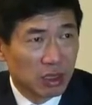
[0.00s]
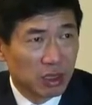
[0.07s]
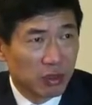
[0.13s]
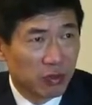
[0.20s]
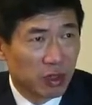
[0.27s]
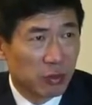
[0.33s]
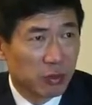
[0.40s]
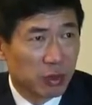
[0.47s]

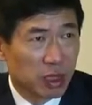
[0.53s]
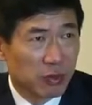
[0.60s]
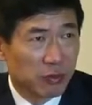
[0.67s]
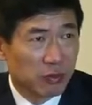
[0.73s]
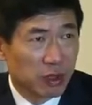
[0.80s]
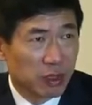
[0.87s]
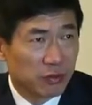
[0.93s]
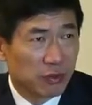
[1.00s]

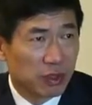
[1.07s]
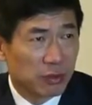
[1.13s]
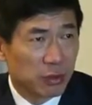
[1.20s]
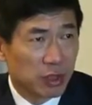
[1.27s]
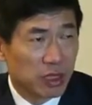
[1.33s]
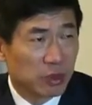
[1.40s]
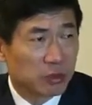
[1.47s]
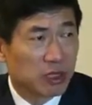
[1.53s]
development effort
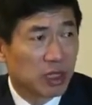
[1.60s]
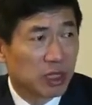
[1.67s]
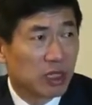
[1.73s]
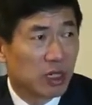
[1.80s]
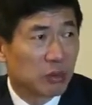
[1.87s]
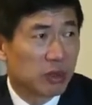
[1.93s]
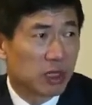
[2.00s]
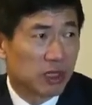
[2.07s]
becomes an
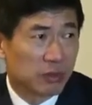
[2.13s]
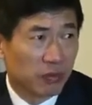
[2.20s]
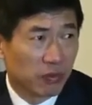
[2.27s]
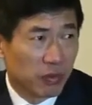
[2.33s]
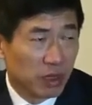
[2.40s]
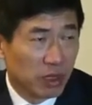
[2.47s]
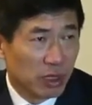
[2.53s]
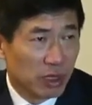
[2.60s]
enabler
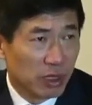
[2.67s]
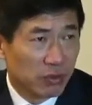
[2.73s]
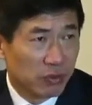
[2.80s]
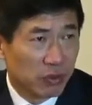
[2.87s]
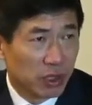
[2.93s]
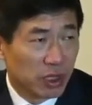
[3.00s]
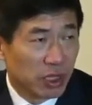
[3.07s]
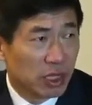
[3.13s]

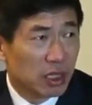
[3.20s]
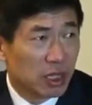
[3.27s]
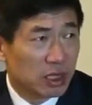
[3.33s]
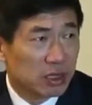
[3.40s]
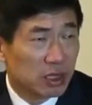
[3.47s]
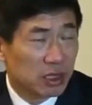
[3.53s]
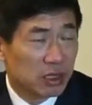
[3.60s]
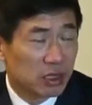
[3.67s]
for a
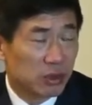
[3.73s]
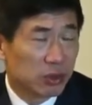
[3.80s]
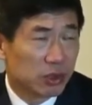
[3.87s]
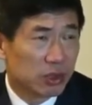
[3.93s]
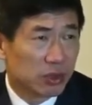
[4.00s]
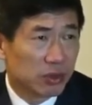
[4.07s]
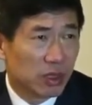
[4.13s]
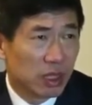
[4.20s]
long-lasting
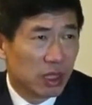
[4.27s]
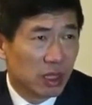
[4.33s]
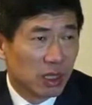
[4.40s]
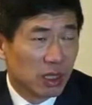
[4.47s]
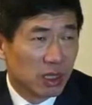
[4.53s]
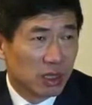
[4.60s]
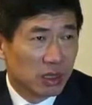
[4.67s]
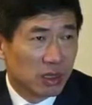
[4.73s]
solution.
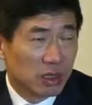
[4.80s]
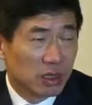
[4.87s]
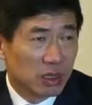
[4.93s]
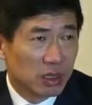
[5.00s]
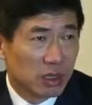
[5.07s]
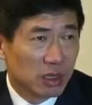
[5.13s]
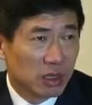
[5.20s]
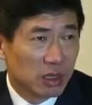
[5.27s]
So I
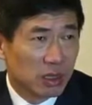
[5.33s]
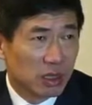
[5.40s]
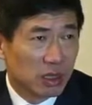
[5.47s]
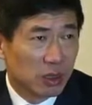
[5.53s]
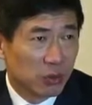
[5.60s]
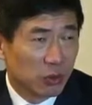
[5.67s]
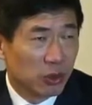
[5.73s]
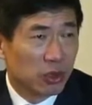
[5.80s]
think
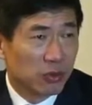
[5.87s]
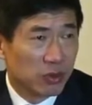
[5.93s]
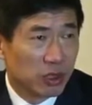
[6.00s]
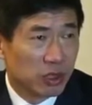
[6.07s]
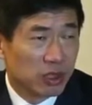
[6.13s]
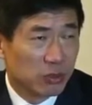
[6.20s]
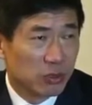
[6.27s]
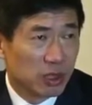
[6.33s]
really
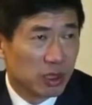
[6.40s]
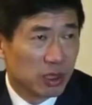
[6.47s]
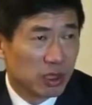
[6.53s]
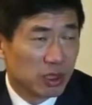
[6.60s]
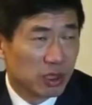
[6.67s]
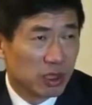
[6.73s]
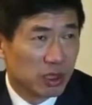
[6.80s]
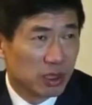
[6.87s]
very similar.
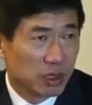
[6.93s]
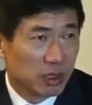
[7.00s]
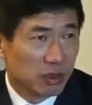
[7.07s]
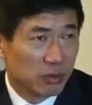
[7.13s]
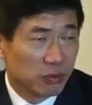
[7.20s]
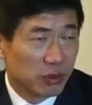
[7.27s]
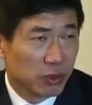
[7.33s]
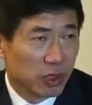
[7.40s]

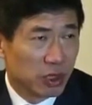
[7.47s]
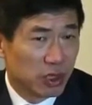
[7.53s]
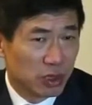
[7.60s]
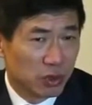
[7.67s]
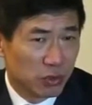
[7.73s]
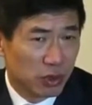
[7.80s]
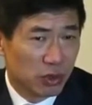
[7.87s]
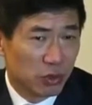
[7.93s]
For
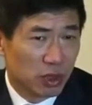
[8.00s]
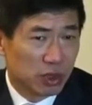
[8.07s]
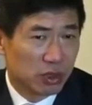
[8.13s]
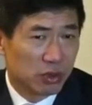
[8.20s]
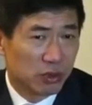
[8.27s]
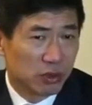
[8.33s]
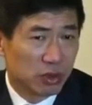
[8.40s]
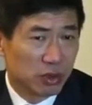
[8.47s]
Arakan, we
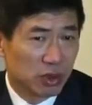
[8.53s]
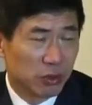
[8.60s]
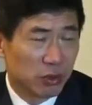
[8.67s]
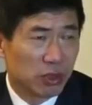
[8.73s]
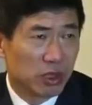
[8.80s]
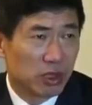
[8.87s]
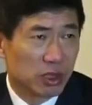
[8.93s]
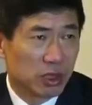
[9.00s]
want to
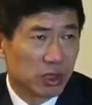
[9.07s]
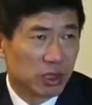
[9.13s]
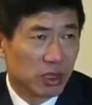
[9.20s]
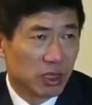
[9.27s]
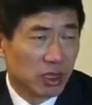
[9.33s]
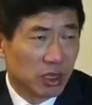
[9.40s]
really